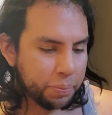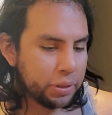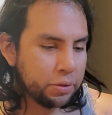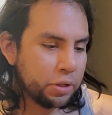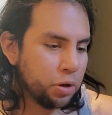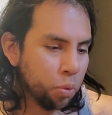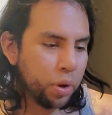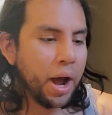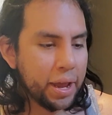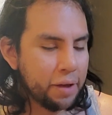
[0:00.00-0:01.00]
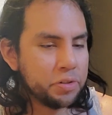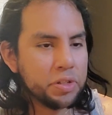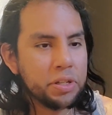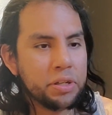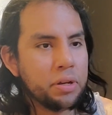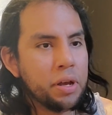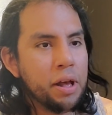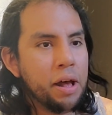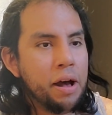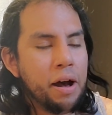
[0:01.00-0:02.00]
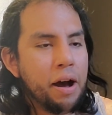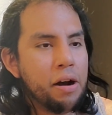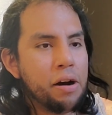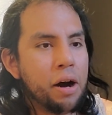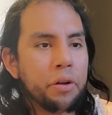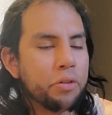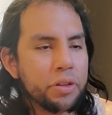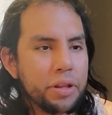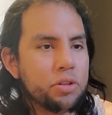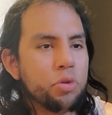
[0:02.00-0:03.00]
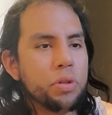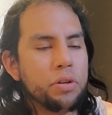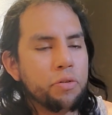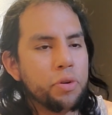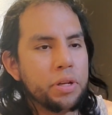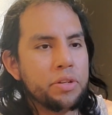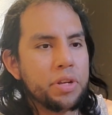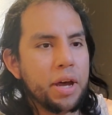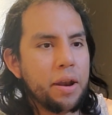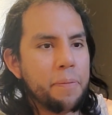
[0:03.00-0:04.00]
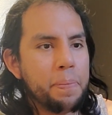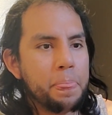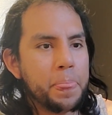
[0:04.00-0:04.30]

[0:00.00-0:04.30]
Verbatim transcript: opinion here what I have seen. Uh, another thing that I do different is that